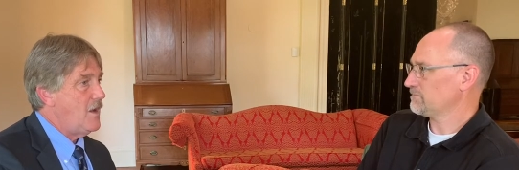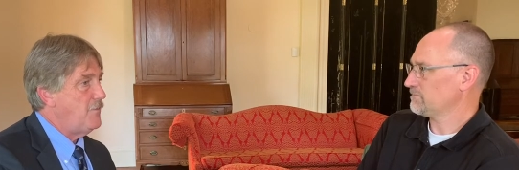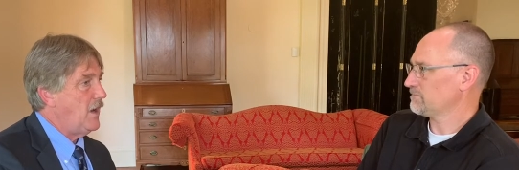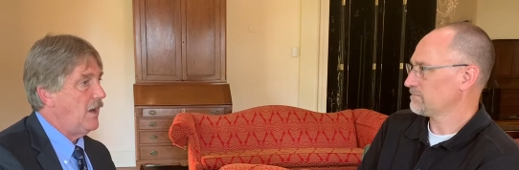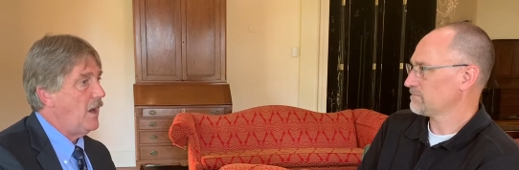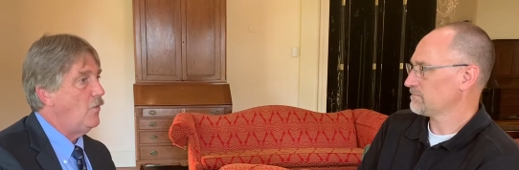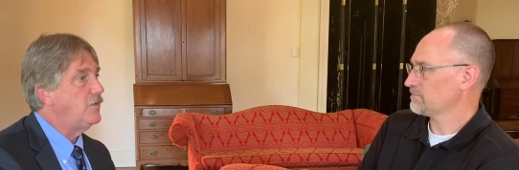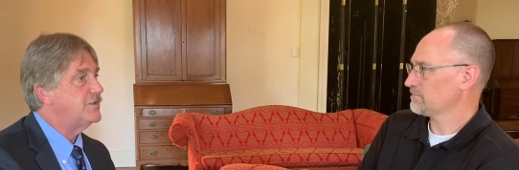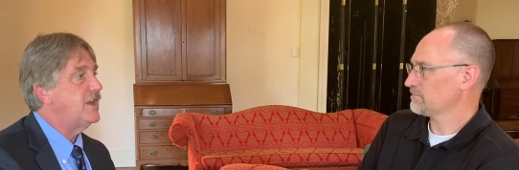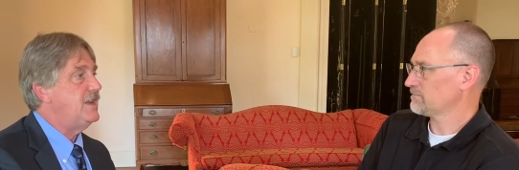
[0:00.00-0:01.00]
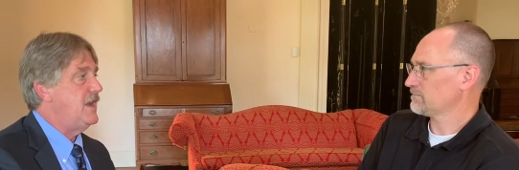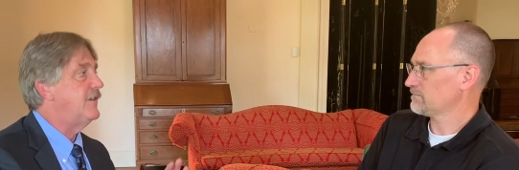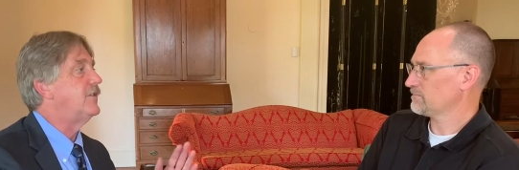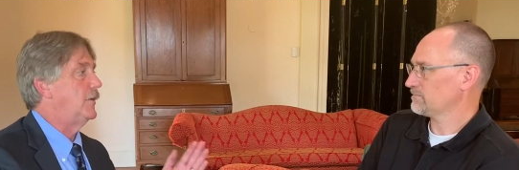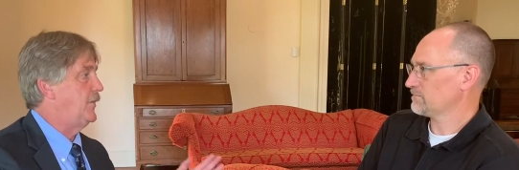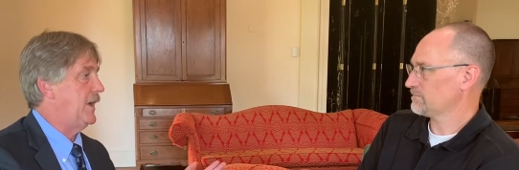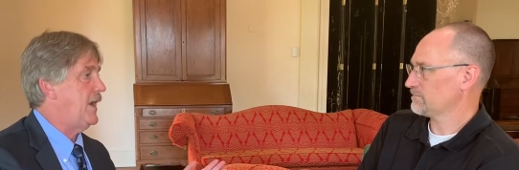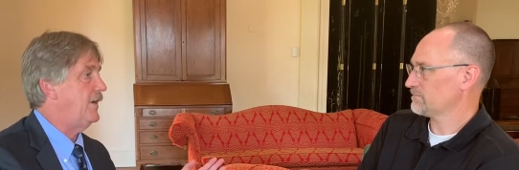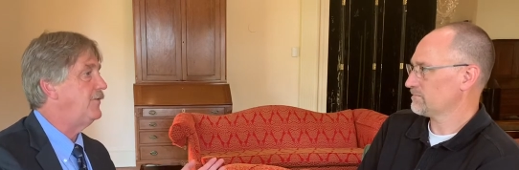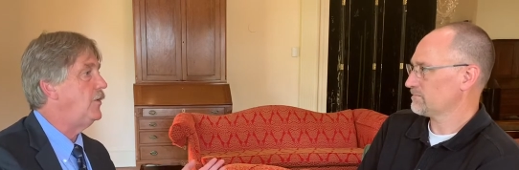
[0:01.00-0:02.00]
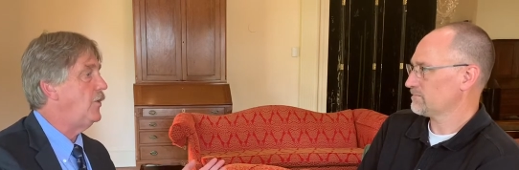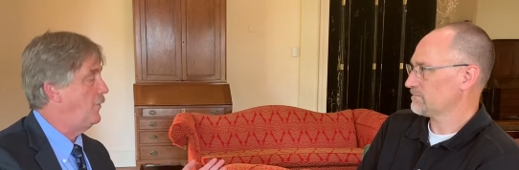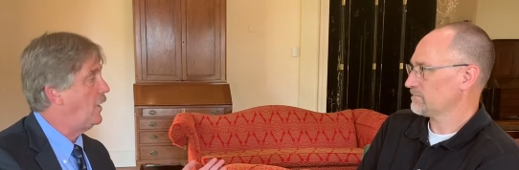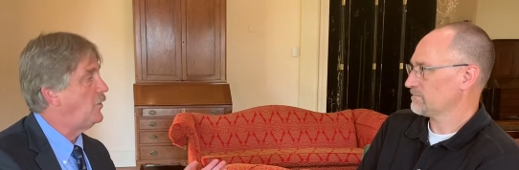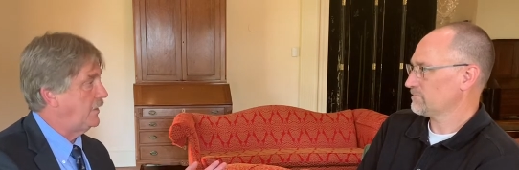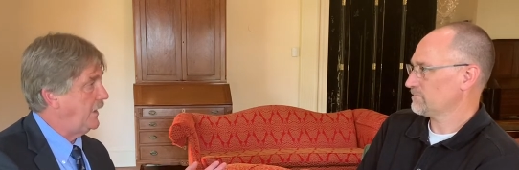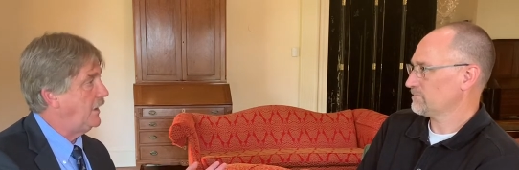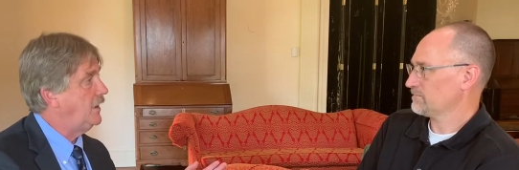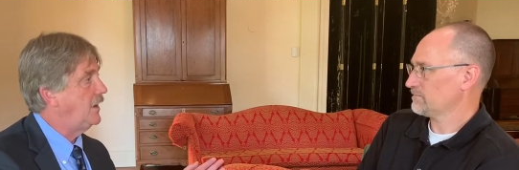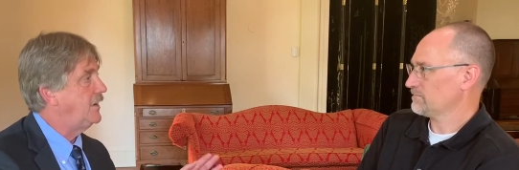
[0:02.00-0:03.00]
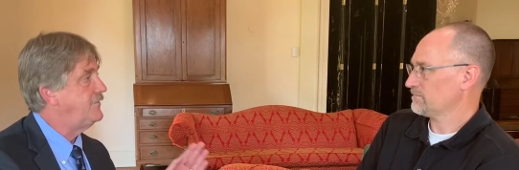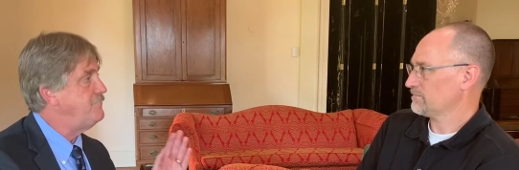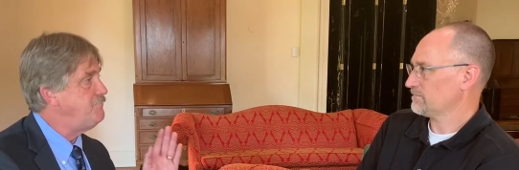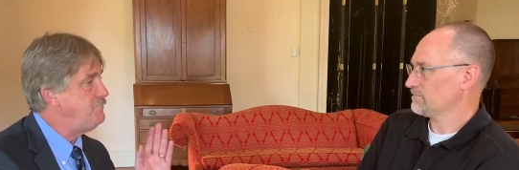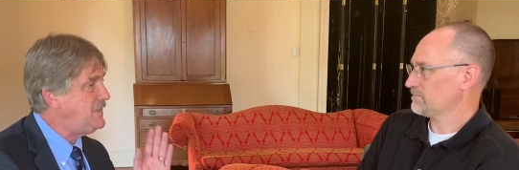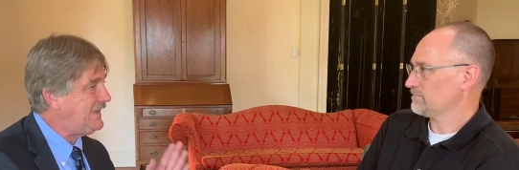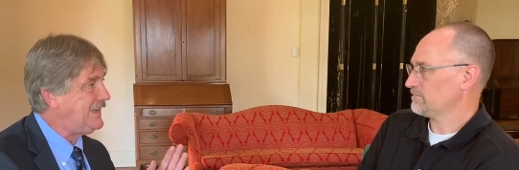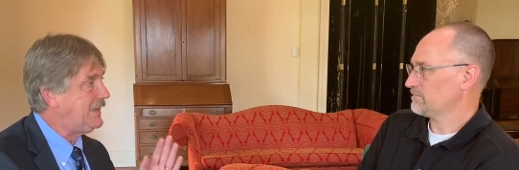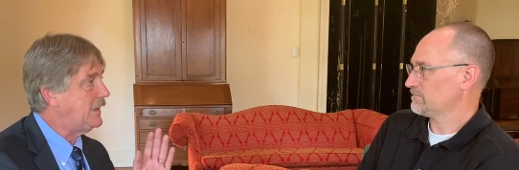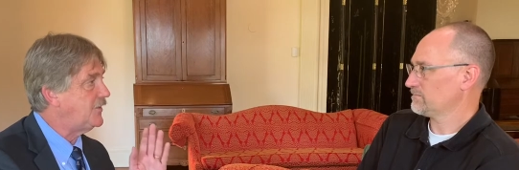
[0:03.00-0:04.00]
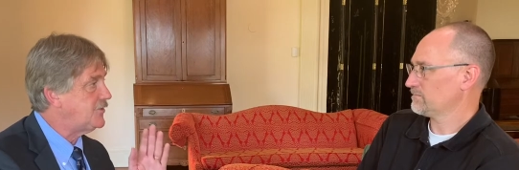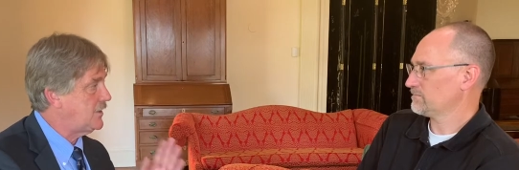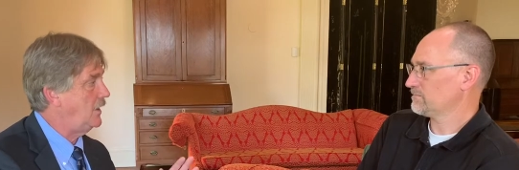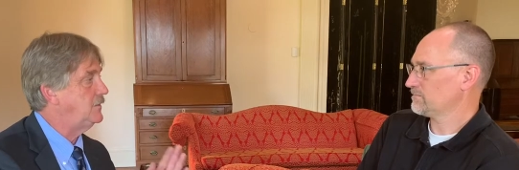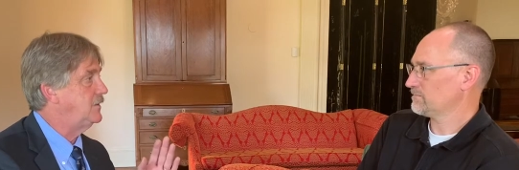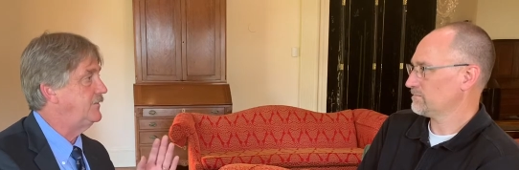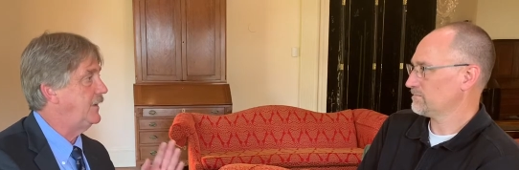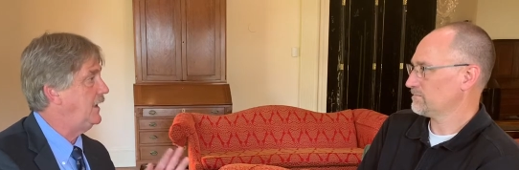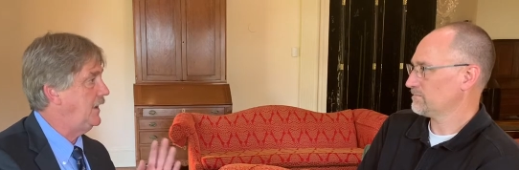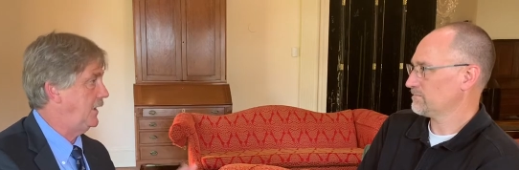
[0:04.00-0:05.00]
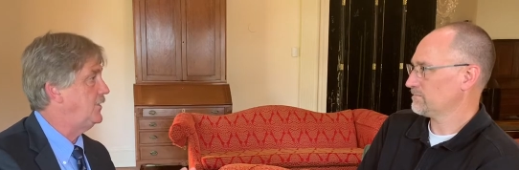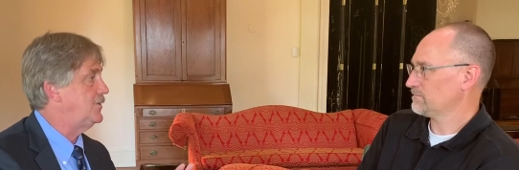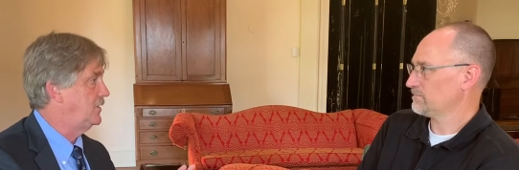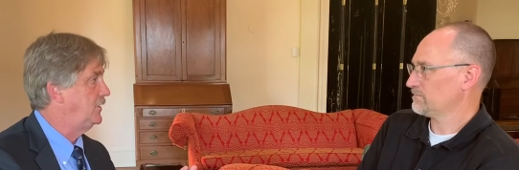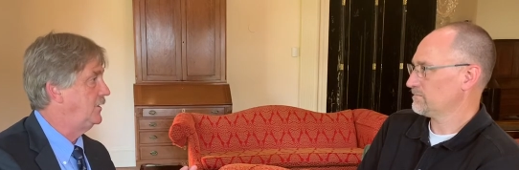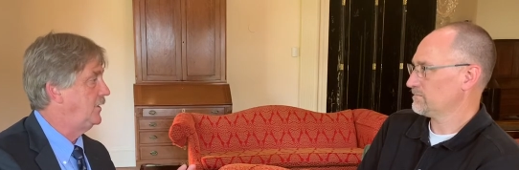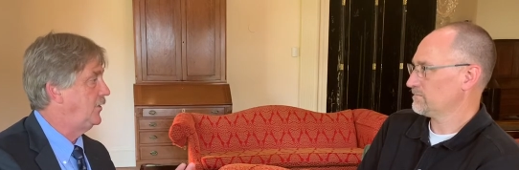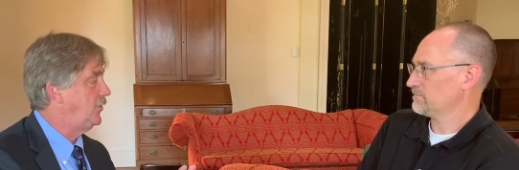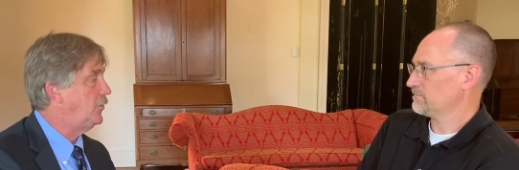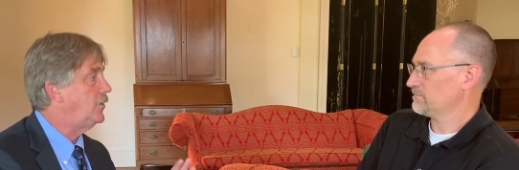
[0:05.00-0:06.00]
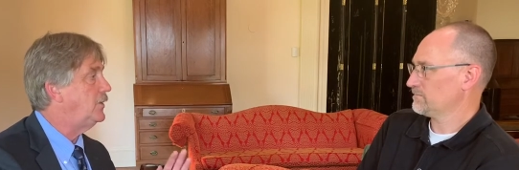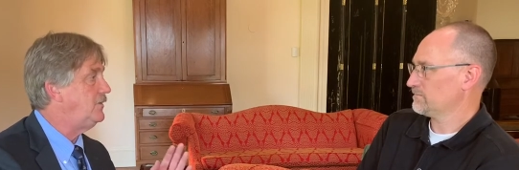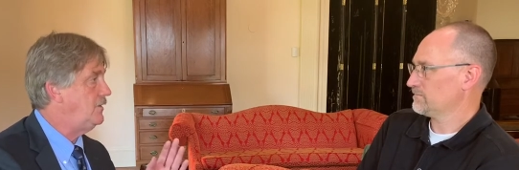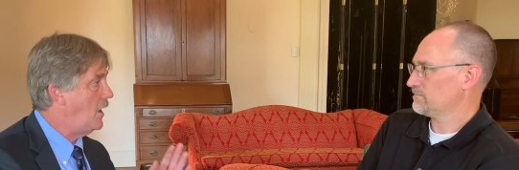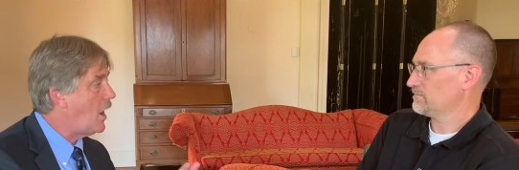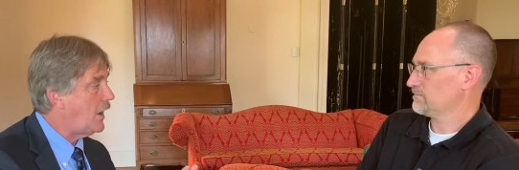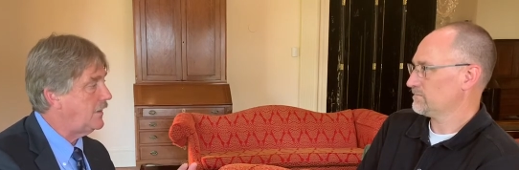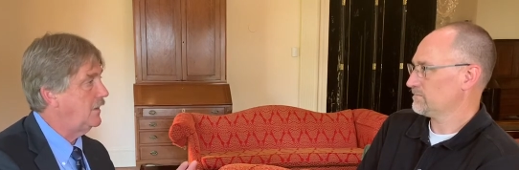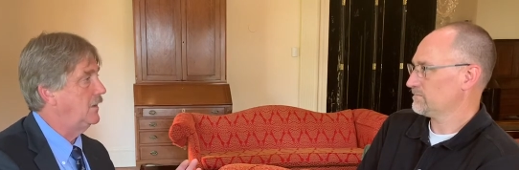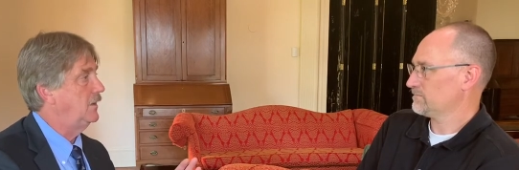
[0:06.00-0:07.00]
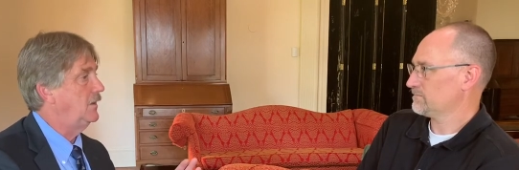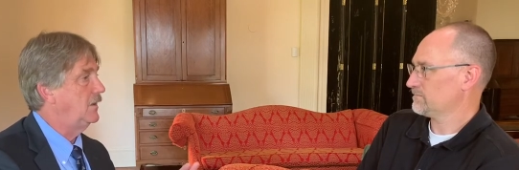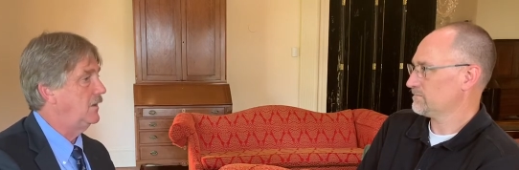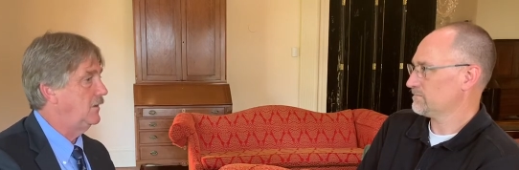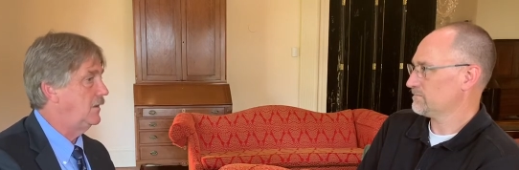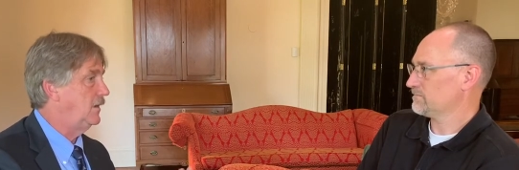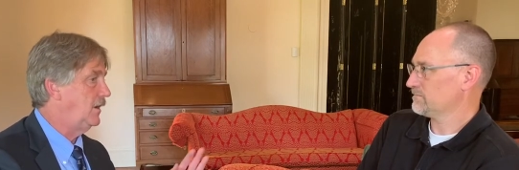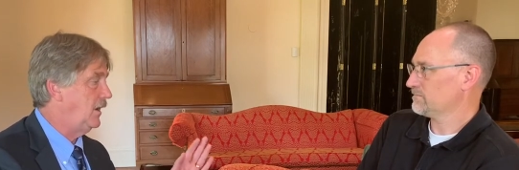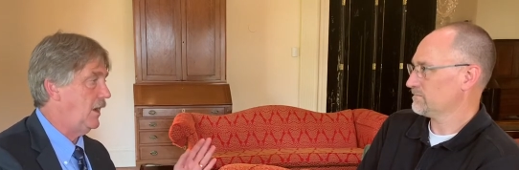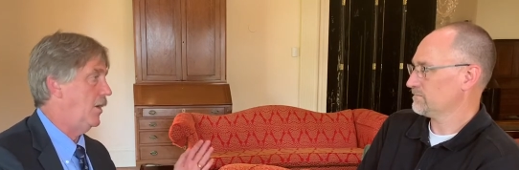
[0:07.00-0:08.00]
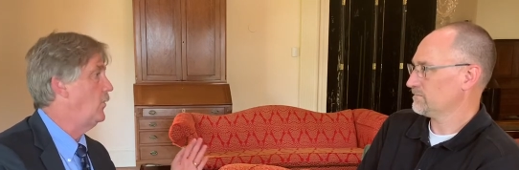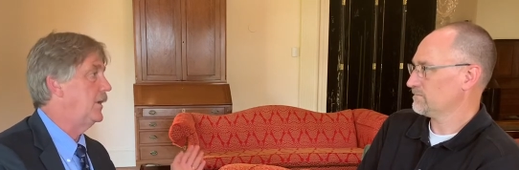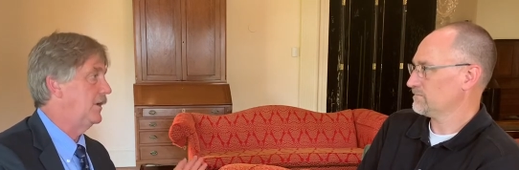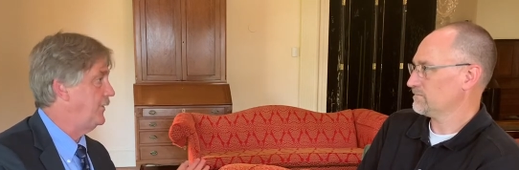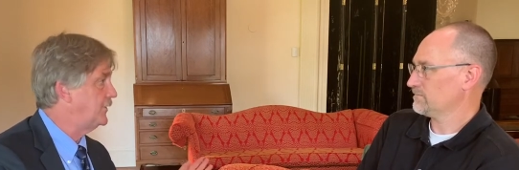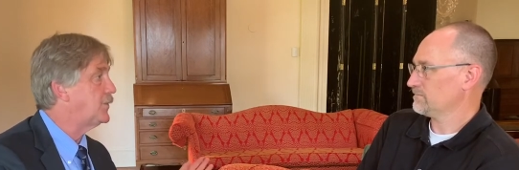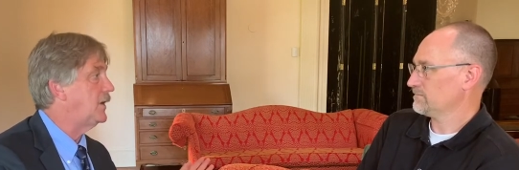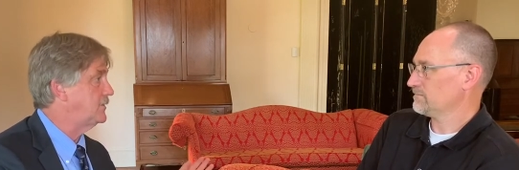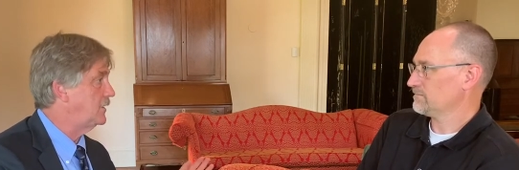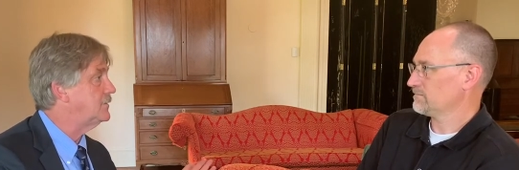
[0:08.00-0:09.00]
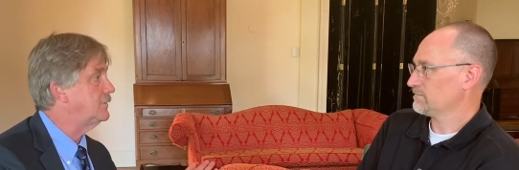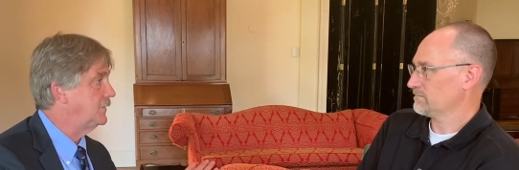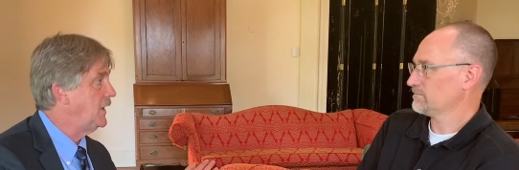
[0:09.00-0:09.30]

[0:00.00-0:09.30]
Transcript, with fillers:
Speaker 1: I, I won't say never, but I have no memory of meeting a child of any age who could not get going in this process.